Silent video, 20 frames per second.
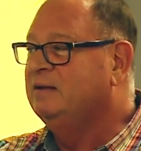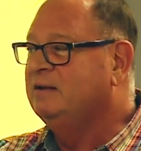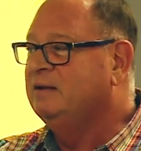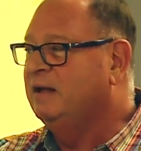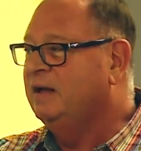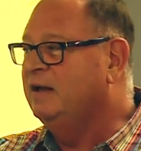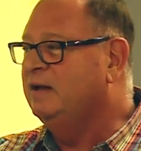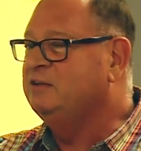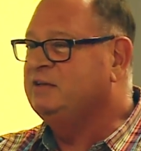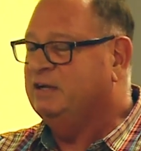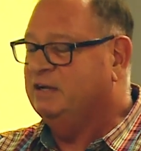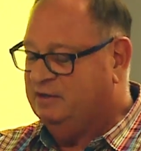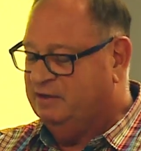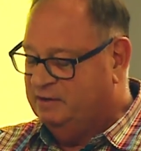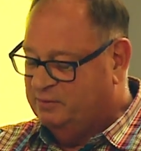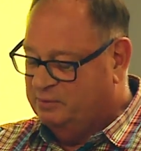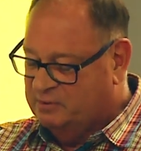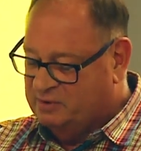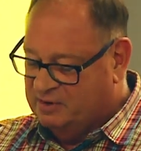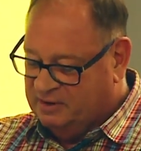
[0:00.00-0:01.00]
How's that going to
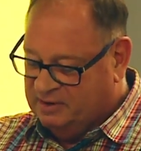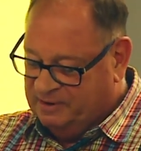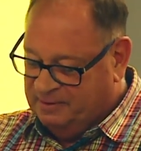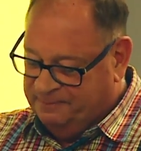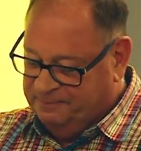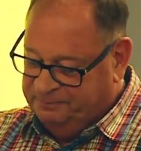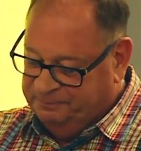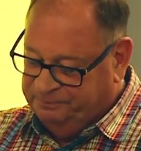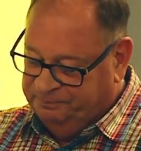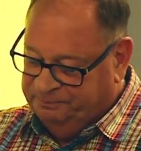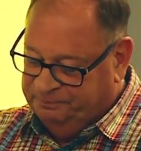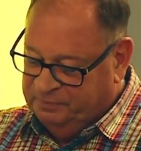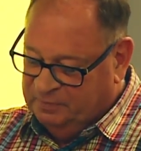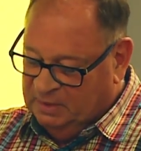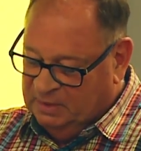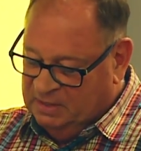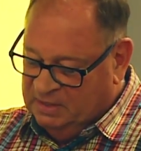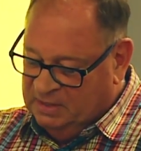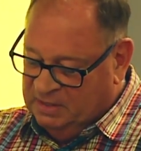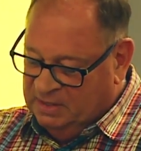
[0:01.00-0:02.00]
work?
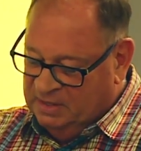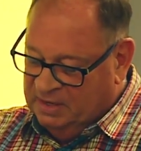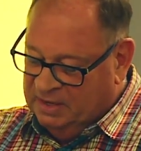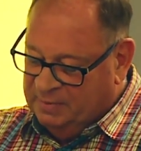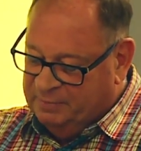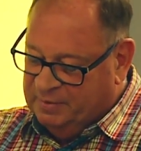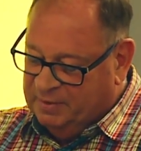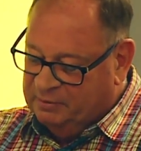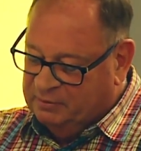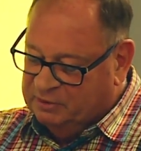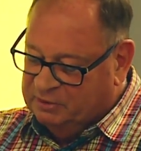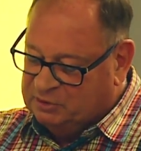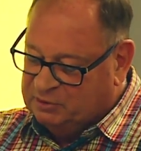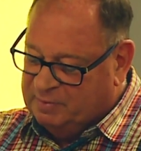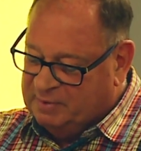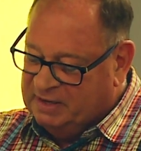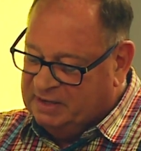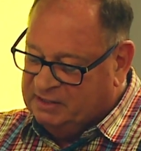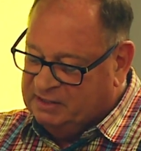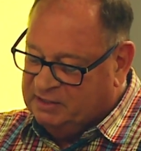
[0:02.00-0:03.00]
But
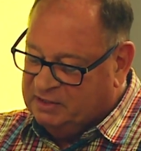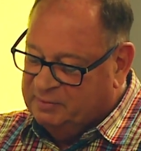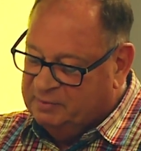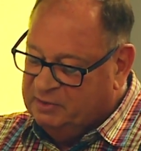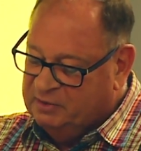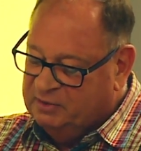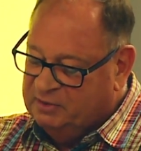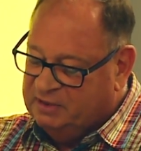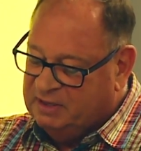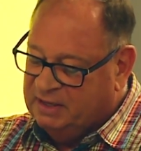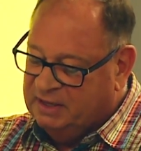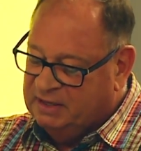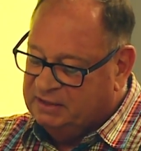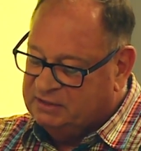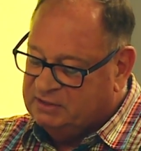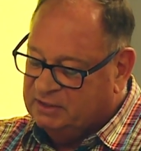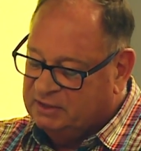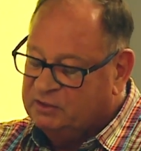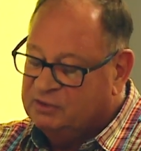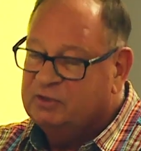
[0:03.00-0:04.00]
respect communicates
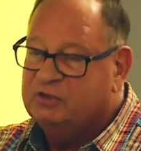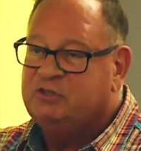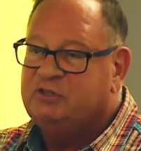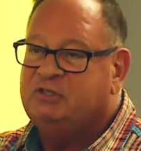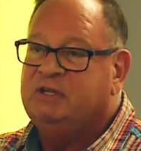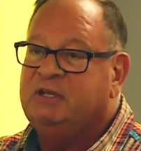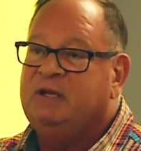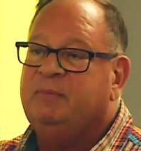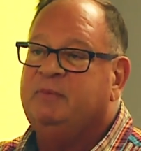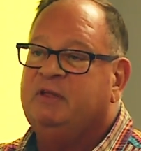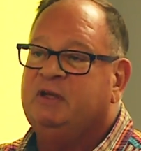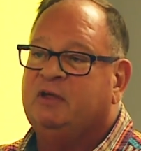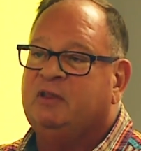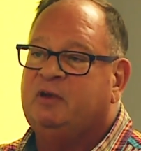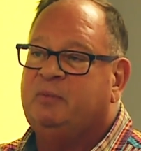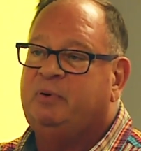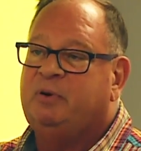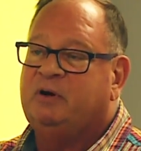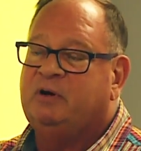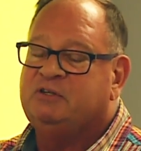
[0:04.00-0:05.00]
that you esteem the other
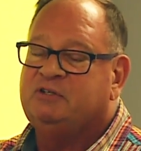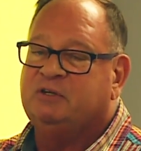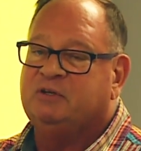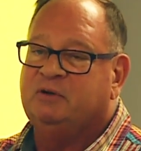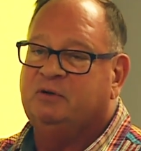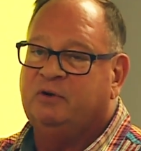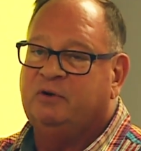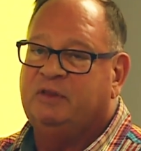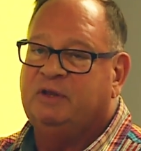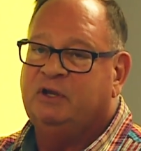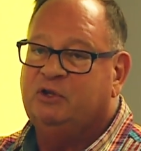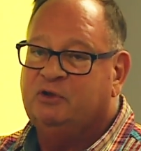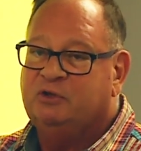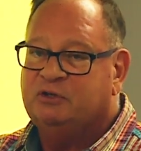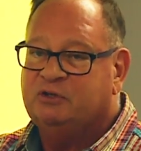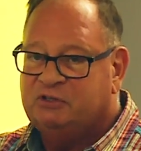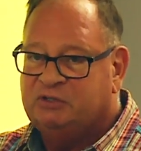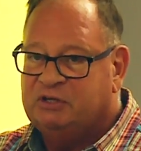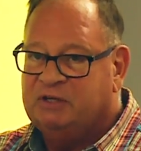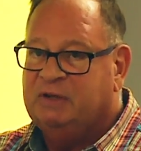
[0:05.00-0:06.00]
person or that you
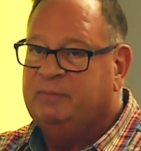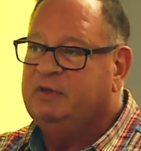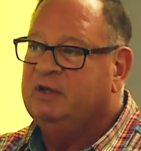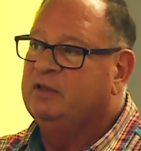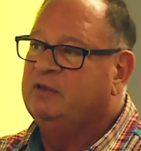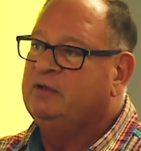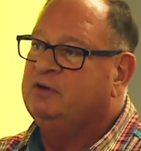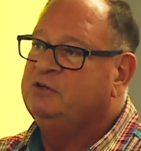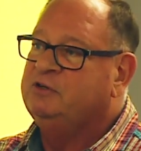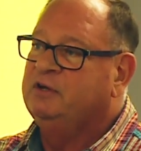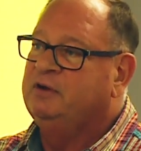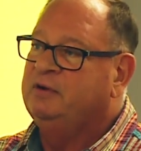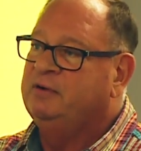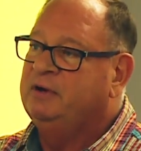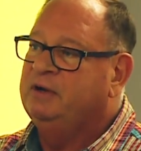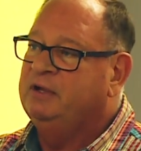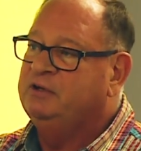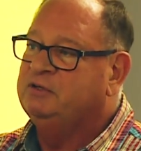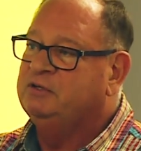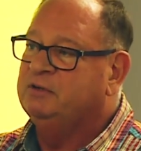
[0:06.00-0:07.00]
esteem the other
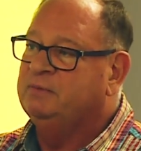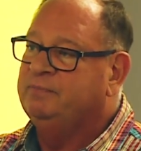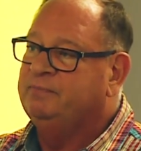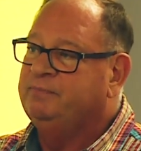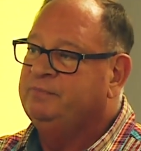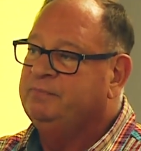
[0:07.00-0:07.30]
generation.